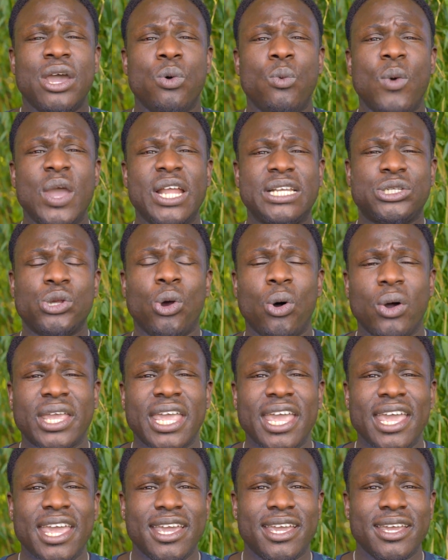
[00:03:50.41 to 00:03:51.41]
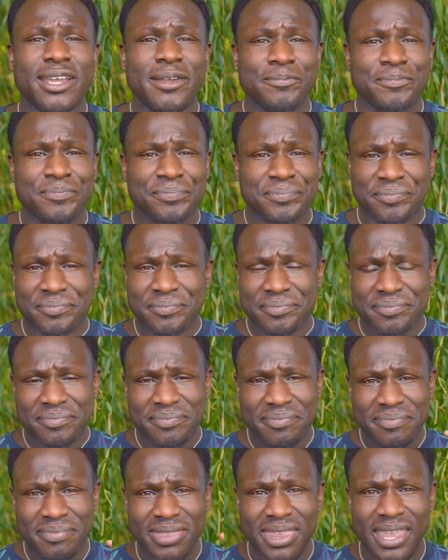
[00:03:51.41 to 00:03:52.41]
We're talking
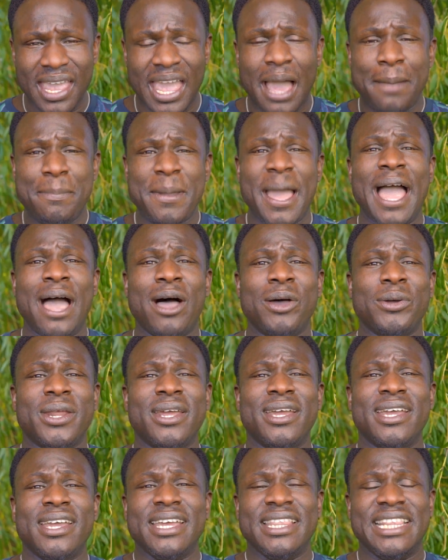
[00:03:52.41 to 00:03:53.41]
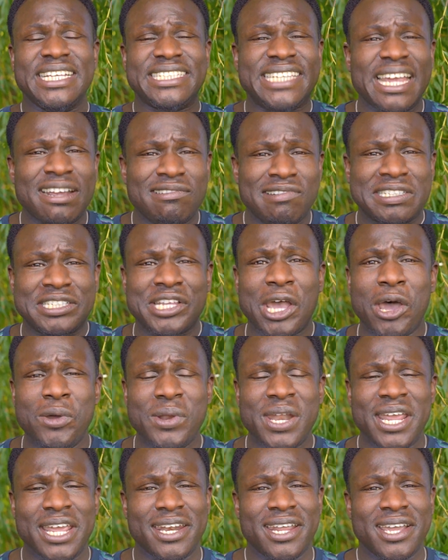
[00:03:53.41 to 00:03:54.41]
about the
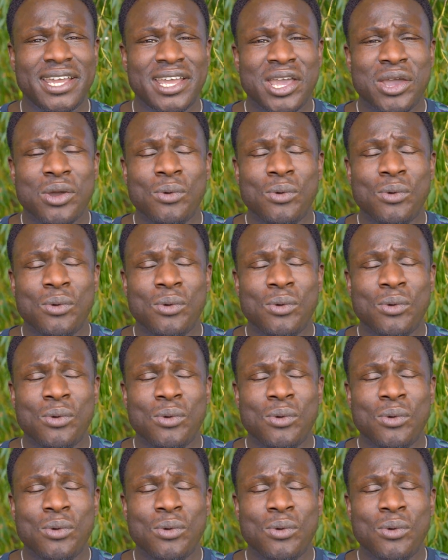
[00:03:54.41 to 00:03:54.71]
serotonin.